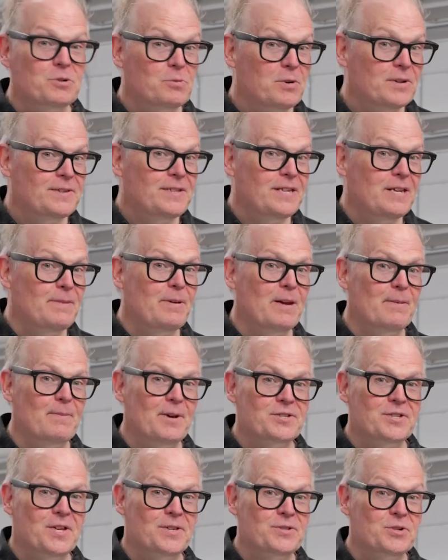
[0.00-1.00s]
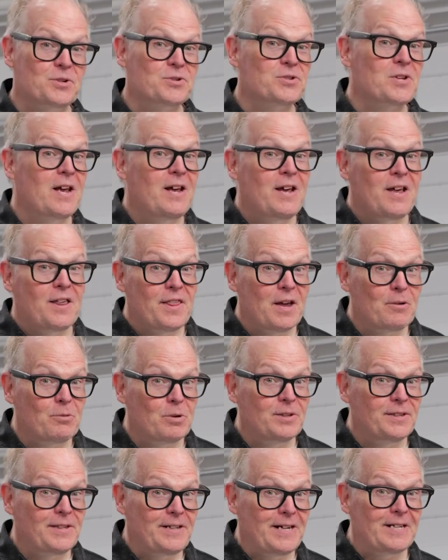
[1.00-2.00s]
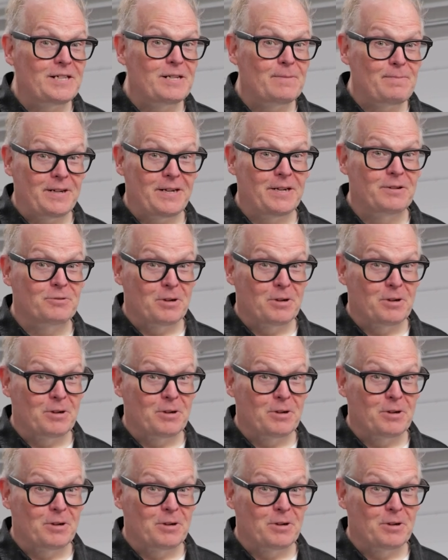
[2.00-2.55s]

with TPMS sensors that will need to be